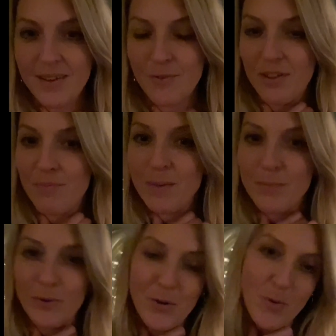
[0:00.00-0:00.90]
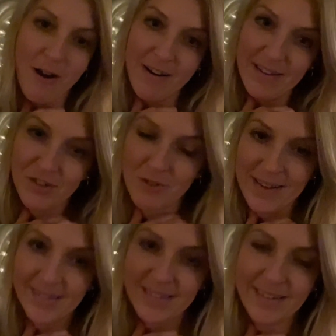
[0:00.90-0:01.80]
people who are
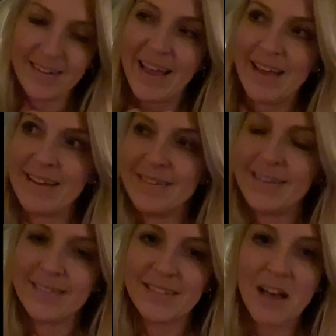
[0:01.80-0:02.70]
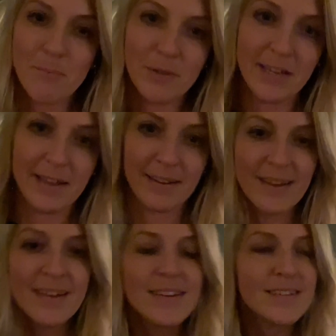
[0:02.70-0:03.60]
interested, and it's humbling
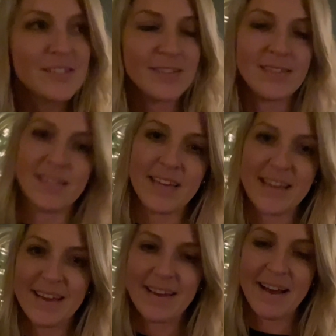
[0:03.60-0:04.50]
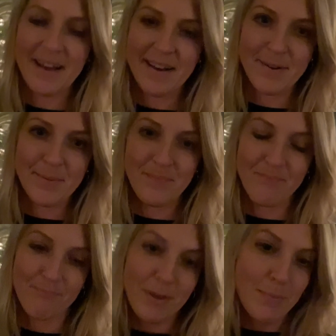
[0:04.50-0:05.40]
to see
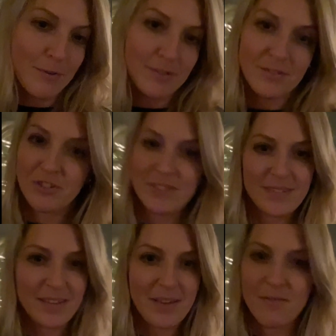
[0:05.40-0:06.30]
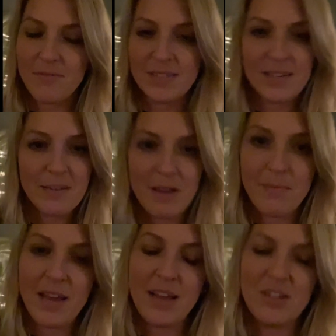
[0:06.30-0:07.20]
people just even visiting my
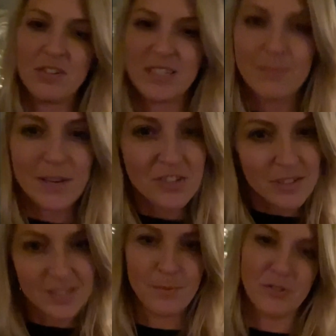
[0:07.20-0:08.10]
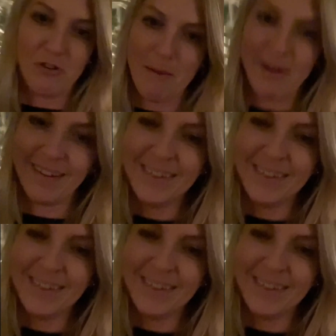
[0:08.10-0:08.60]
page and especially subscribing.